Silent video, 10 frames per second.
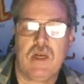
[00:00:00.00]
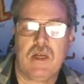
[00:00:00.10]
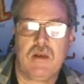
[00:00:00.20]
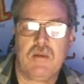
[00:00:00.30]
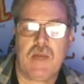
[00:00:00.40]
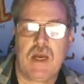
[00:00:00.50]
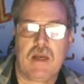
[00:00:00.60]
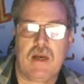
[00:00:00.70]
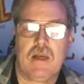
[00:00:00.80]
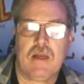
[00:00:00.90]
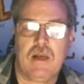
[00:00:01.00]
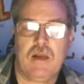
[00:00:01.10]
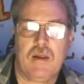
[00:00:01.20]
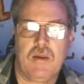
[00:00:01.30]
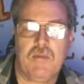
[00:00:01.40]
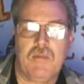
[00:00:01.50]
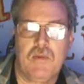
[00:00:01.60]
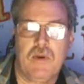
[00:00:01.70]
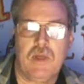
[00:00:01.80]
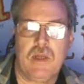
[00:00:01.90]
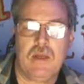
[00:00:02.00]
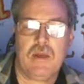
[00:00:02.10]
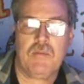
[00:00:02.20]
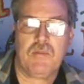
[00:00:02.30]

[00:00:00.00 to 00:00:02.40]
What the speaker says: to come back on. I really am